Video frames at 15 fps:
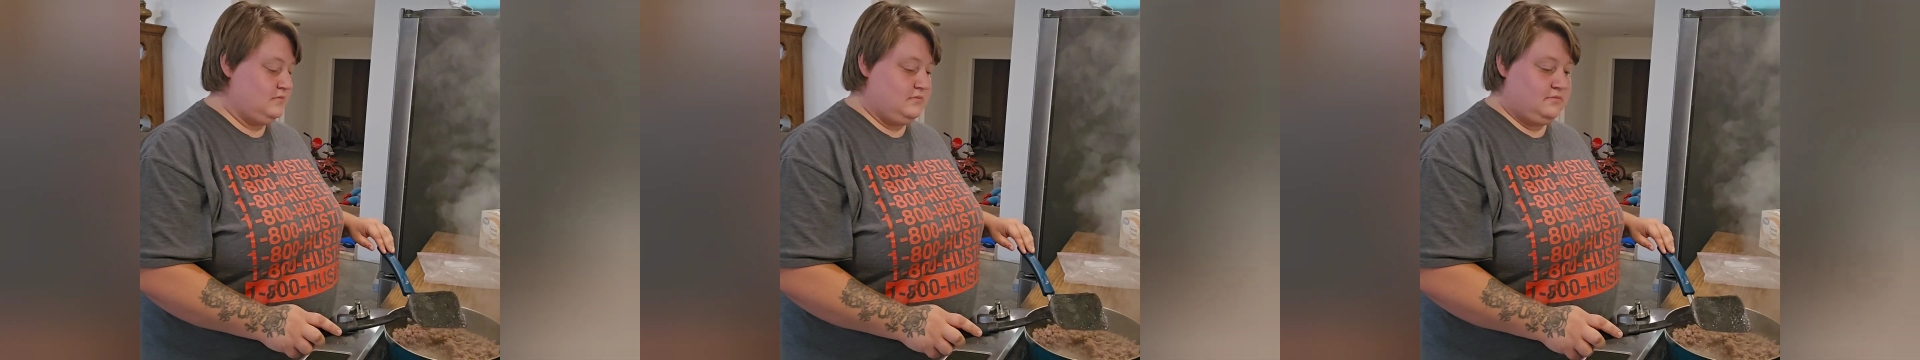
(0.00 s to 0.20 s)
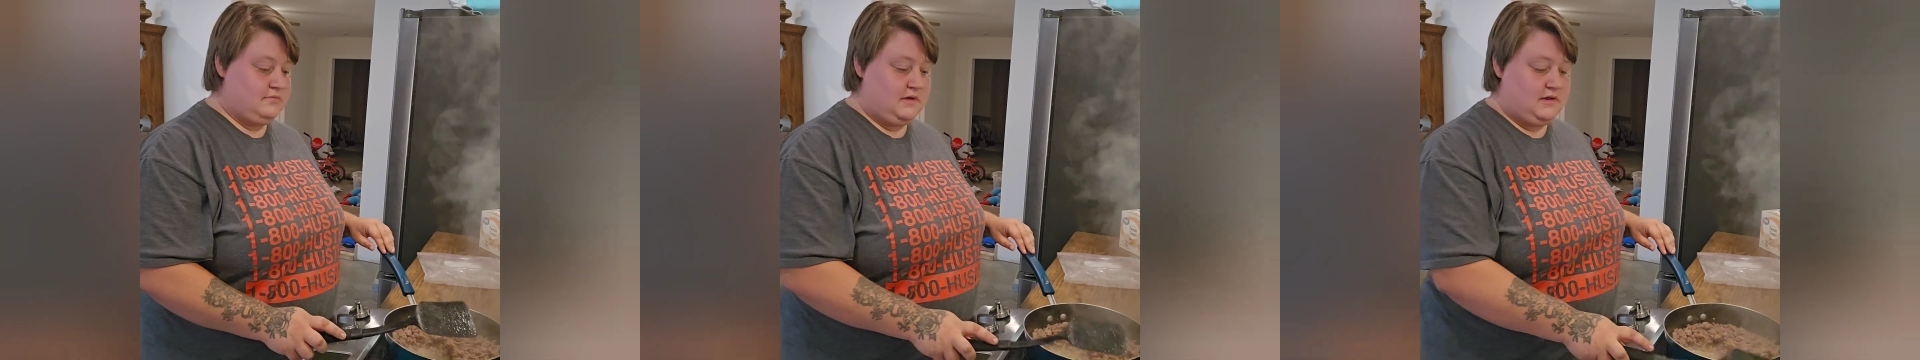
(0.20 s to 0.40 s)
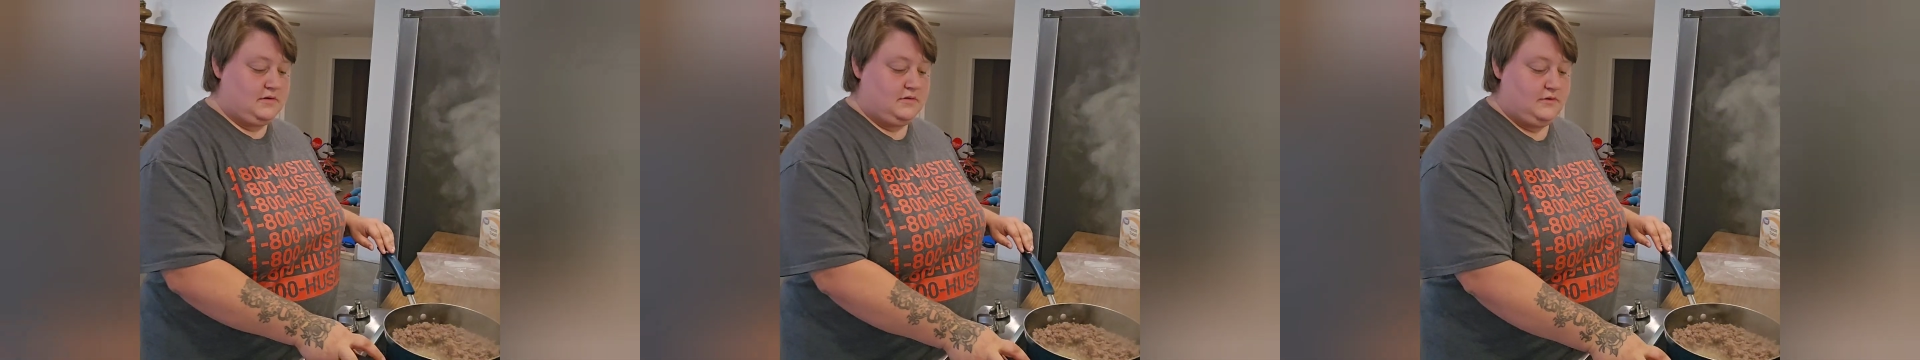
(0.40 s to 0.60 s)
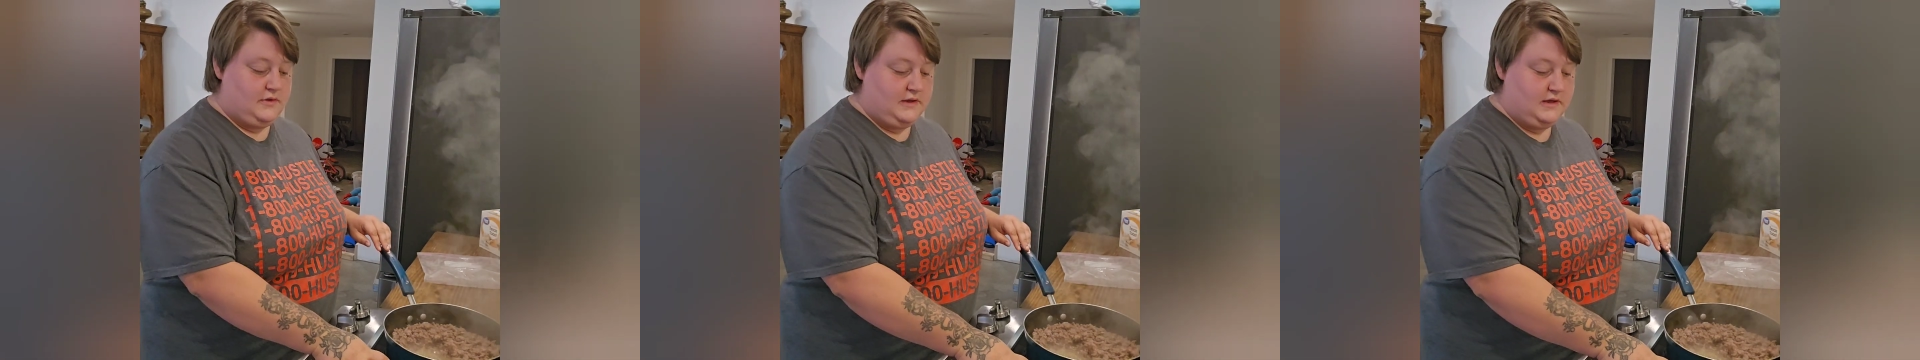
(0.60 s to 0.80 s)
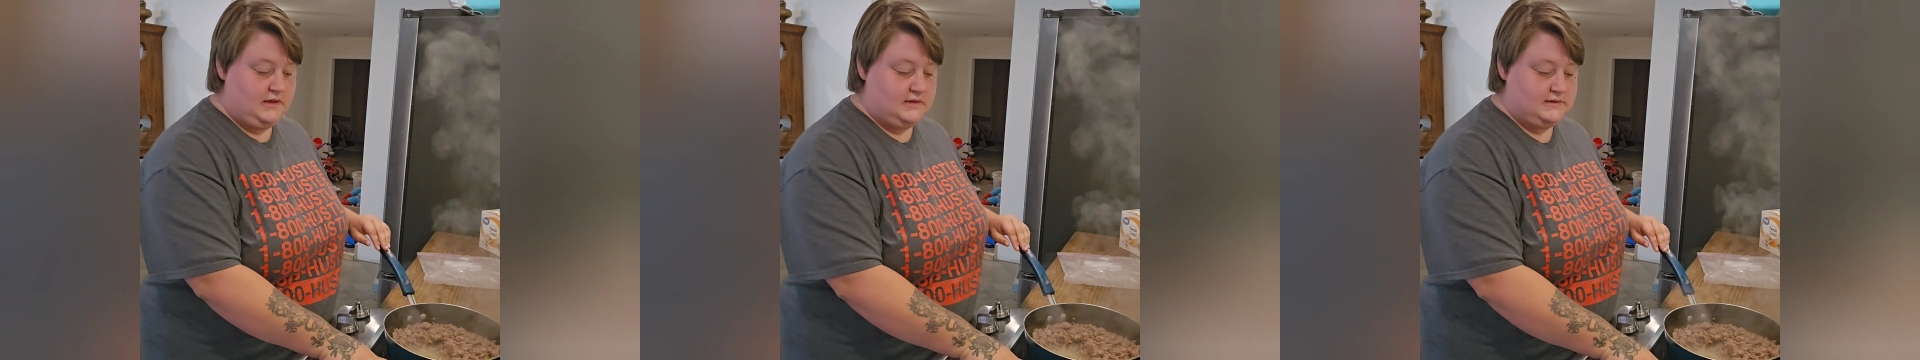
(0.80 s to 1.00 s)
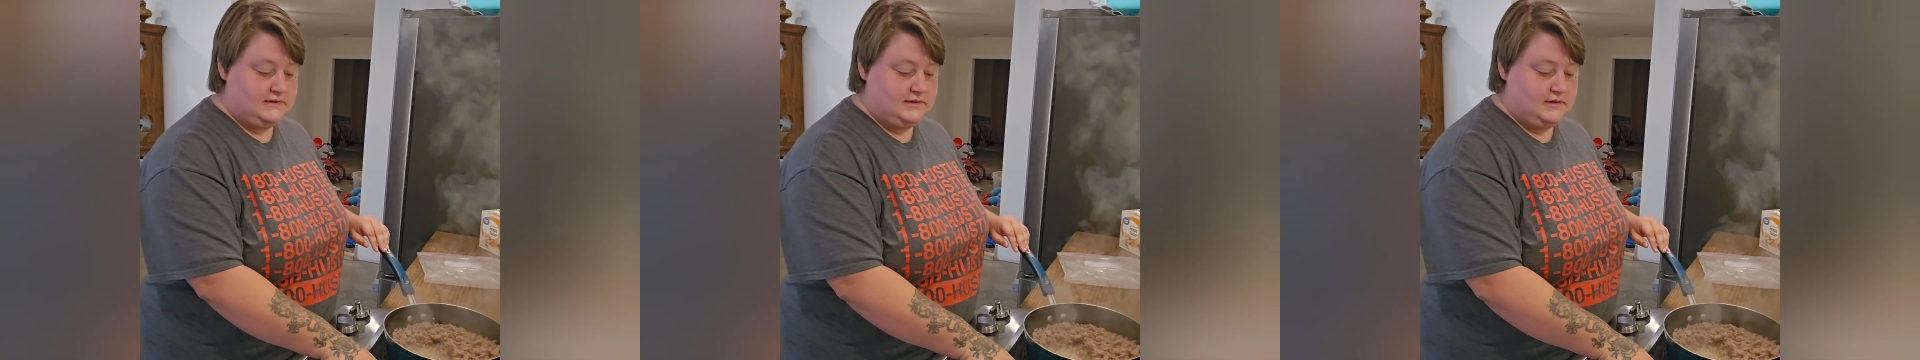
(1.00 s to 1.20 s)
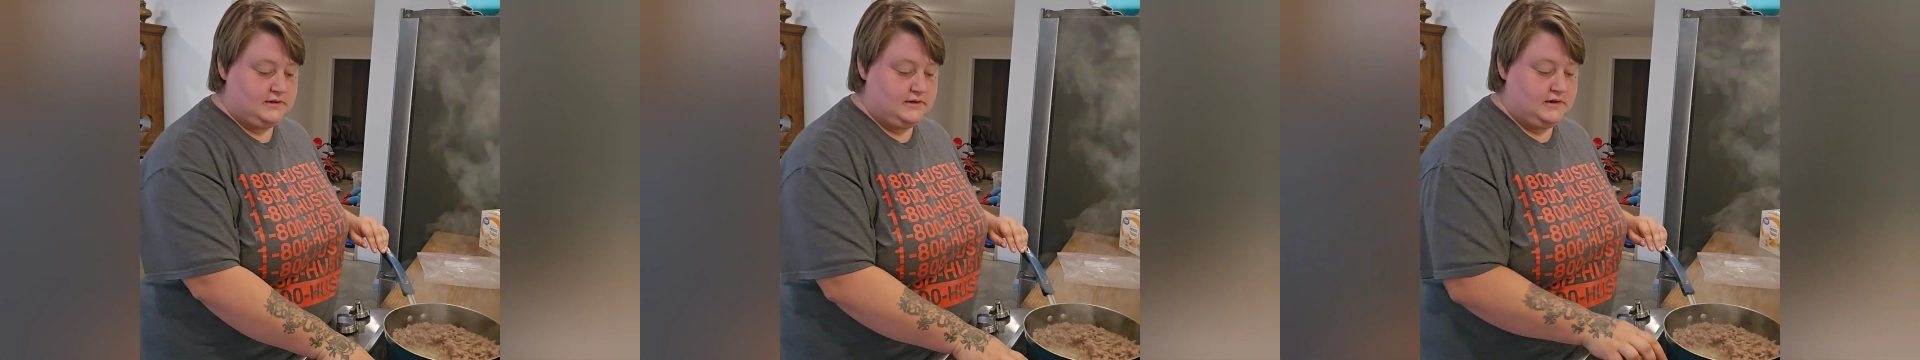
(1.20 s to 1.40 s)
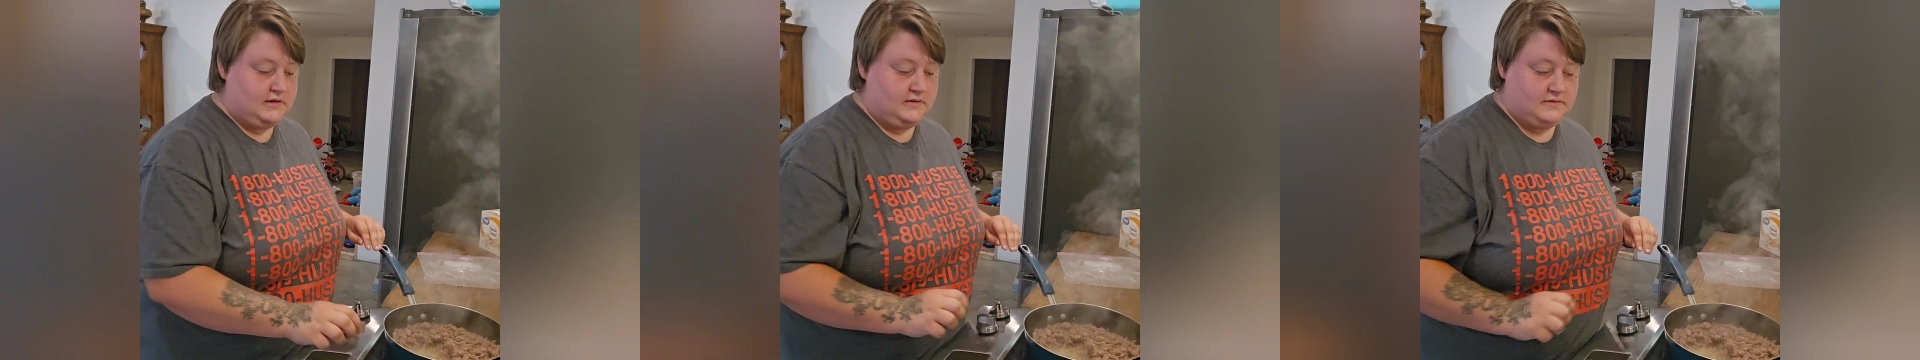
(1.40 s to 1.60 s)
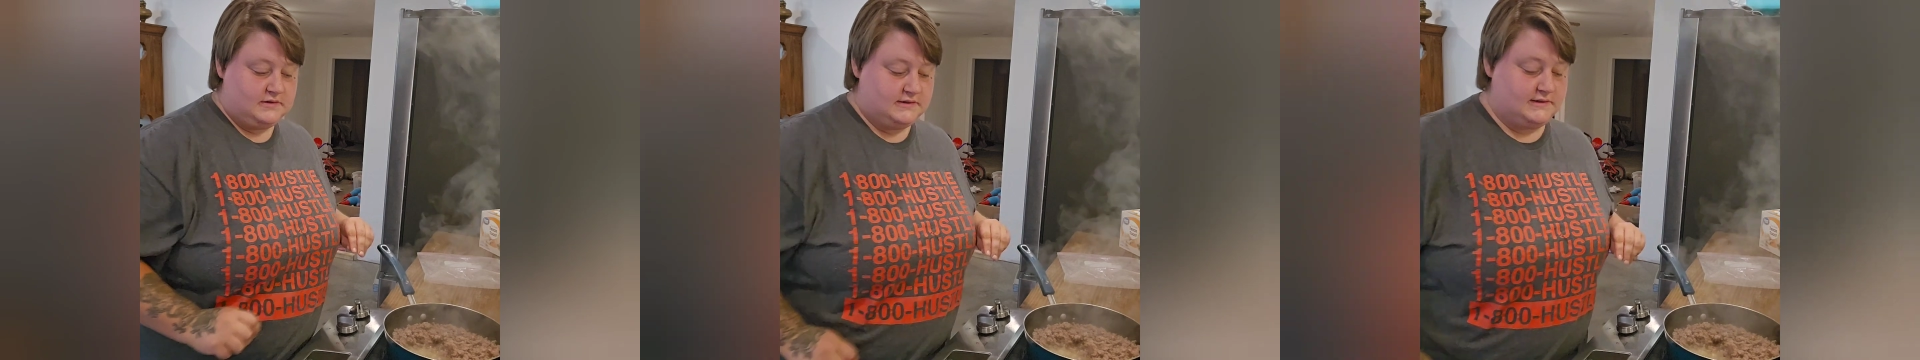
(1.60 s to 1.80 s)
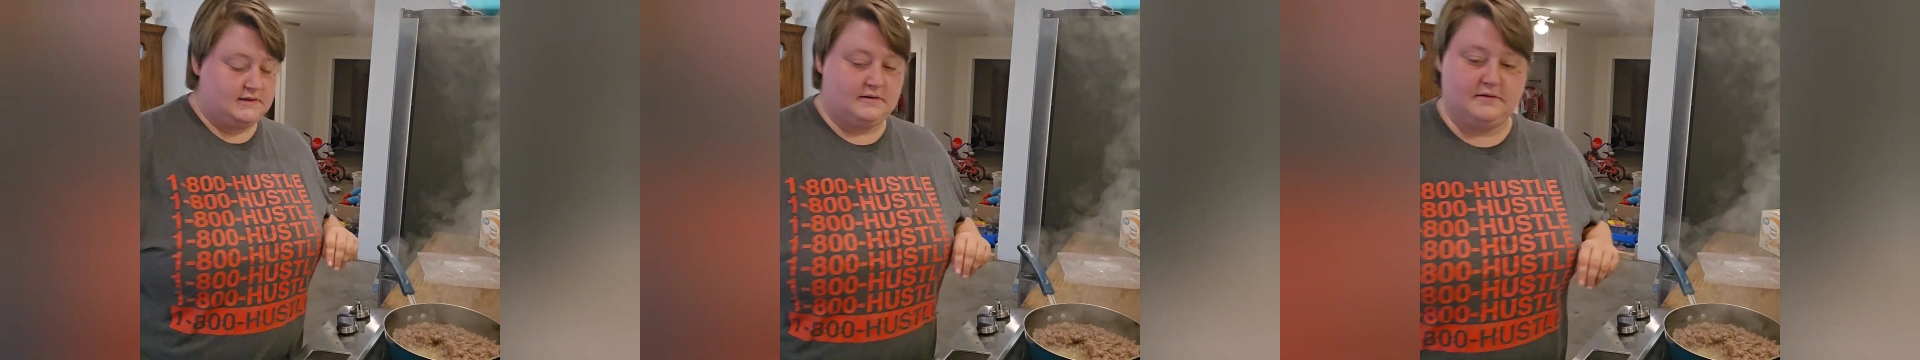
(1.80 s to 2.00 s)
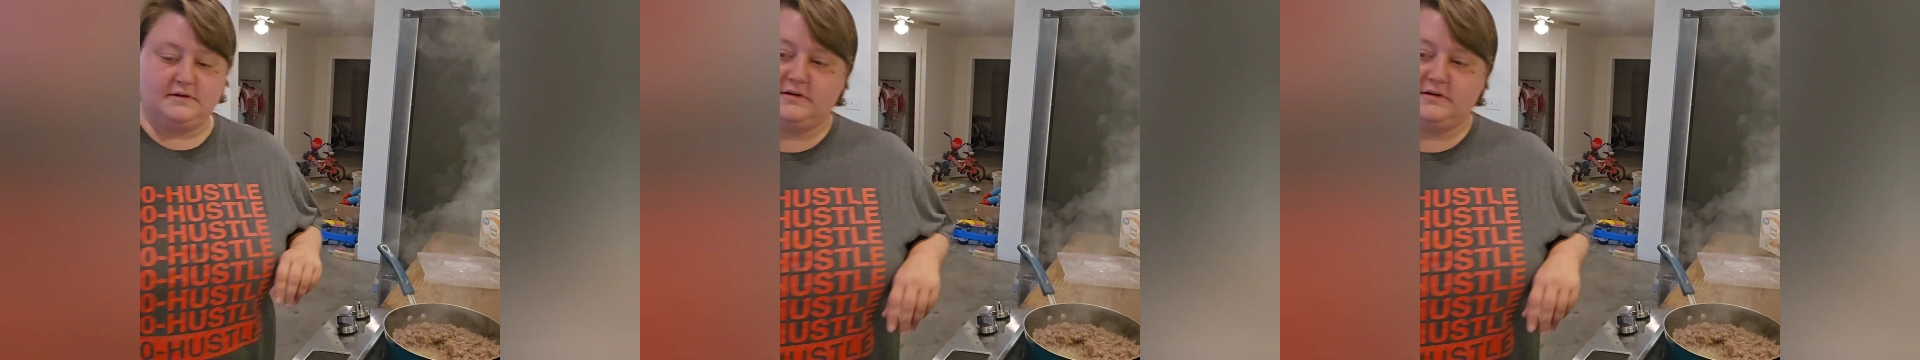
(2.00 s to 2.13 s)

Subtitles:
My little thing is dirty. I'll just set it right